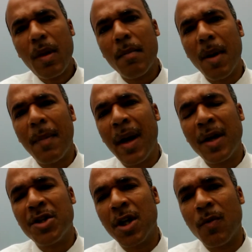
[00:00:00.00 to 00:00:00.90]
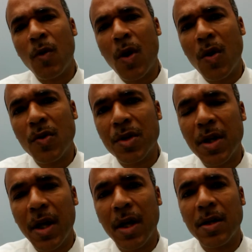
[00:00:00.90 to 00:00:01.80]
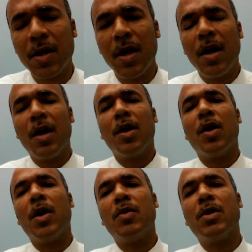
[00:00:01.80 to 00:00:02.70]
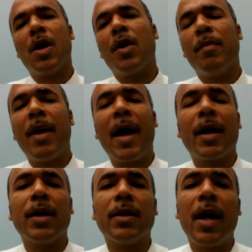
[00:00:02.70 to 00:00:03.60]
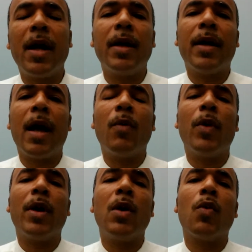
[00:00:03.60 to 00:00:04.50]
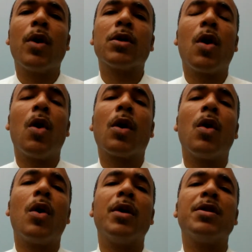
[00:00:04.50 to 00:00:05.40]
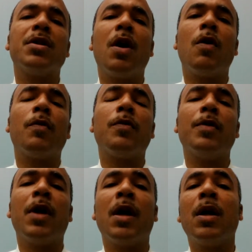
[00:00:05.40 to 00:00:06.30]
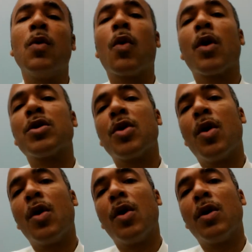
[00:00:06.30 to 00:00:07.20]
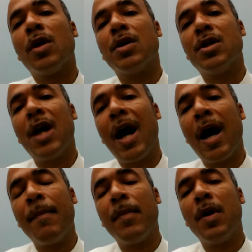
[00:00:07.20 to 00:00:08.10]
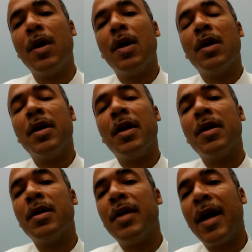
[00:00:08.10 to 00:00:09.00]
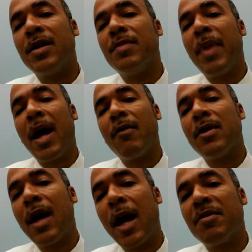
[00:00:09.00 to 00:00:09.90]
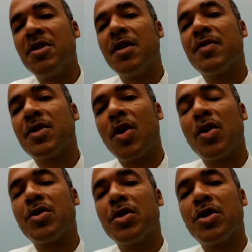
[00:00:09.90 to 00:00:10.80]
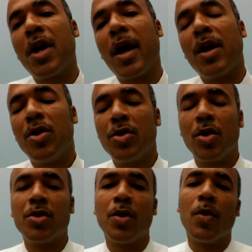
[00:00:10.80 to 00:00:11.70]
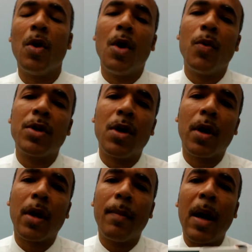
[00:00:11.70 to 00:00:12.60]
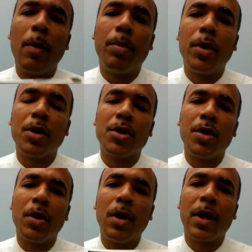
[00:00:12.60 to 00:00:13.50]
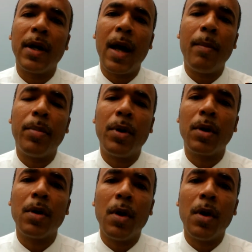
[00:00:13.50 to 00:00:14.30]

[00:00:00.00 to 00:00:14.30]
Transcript: My man Jim Rohn says, he would learn back in the day that when he works harder on himself than he works on a job, then that paradigm shift starts to change. You're talking about books, looking at book